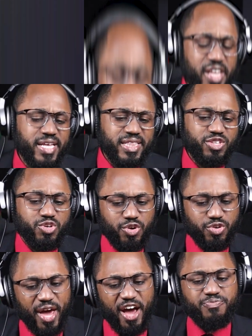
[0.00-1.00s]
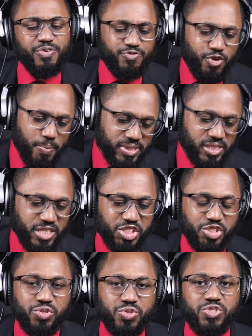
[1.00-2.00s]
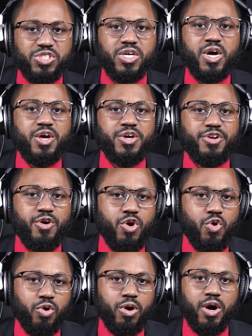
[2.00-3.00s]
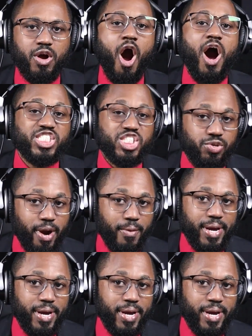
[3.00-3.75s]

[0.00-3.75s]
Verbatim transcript: And then, you have performance issues. Contrary